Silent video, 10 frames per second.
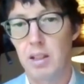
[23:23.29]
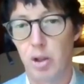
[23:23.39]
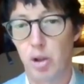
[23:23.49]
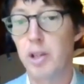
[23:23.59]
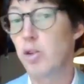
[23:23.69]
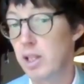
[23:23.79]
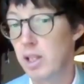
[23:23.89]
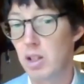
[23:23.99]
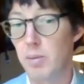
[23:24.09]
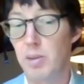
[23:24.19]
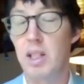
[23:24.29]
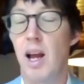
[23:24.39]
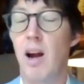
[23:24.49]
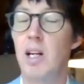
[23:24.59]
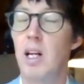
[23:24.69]
The Treasury did some
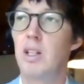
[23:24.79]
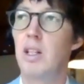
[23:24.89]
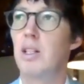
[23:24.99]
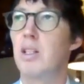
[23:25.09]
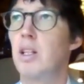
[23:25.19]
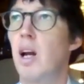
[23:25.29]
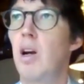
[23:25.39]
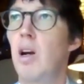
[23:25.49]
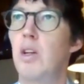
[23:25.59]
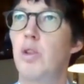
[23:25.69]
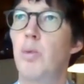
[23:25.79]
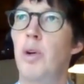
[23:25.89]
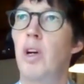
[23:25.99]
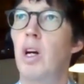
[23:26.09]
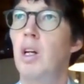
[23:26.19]
scenarios, and their scenarios
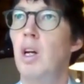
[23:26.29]
were,